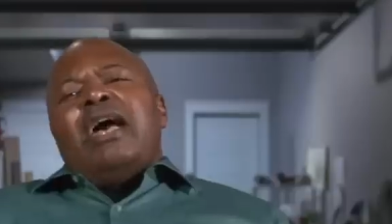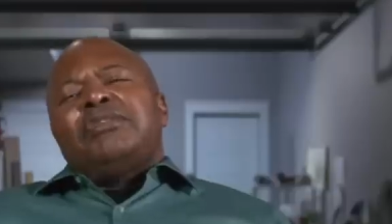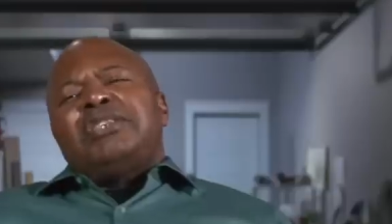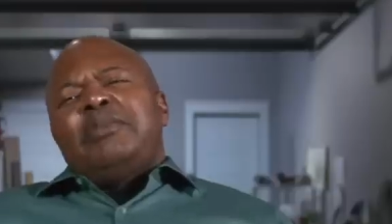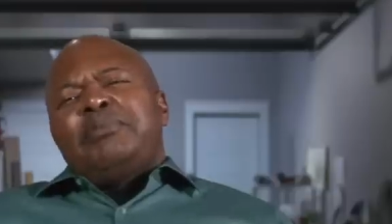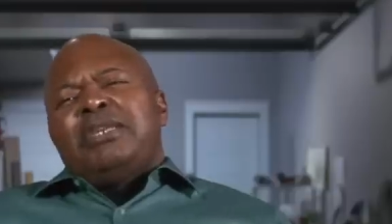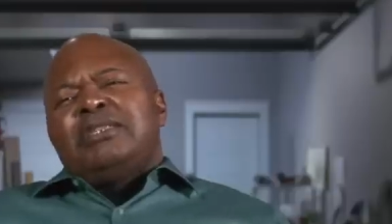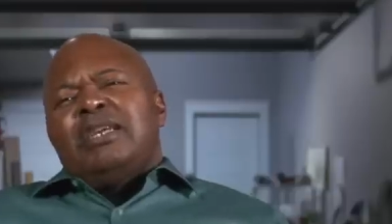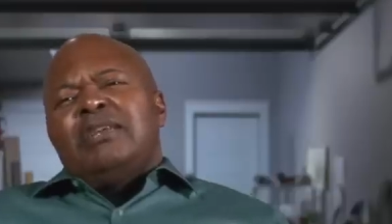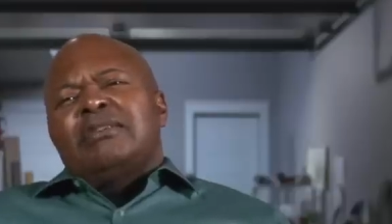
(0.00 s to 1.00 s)
how cheap is
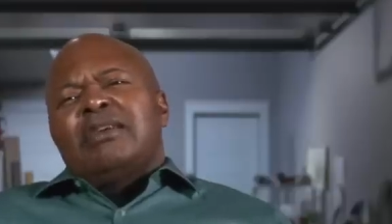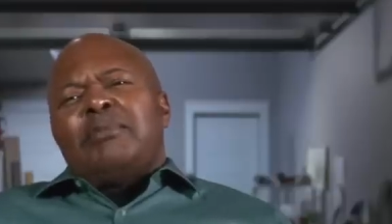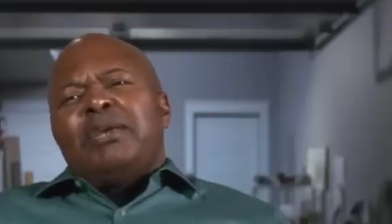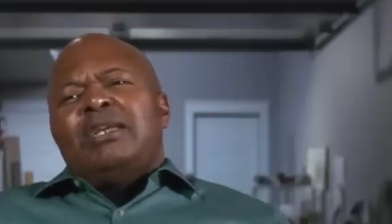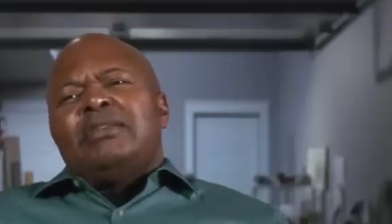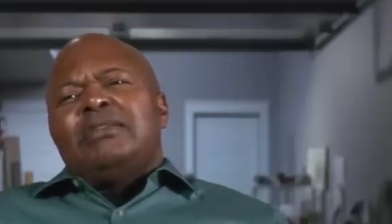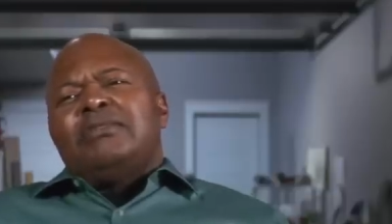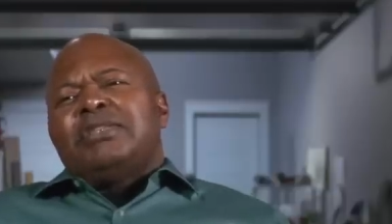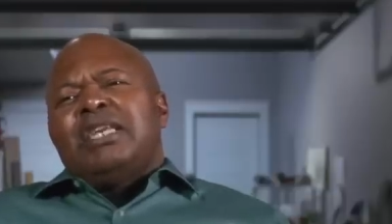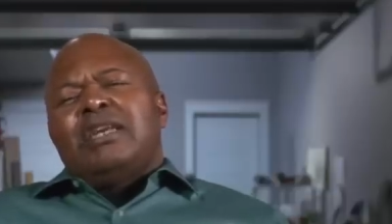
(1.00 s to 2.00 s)
he? I mean,
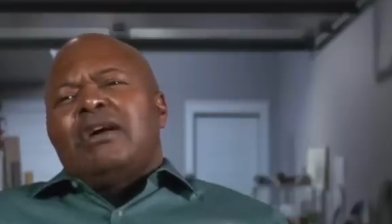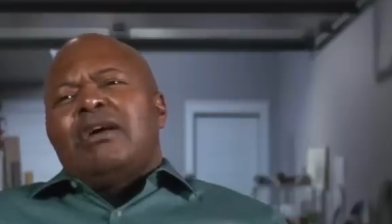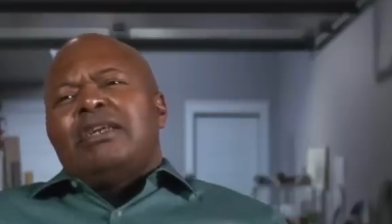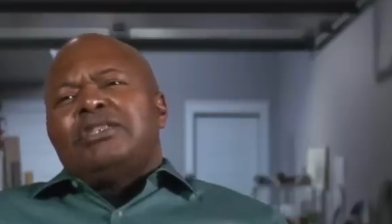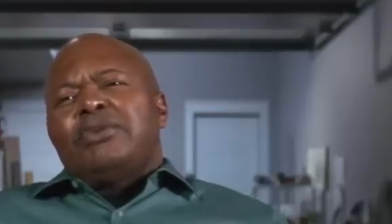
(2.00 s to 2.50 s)
you see the car he's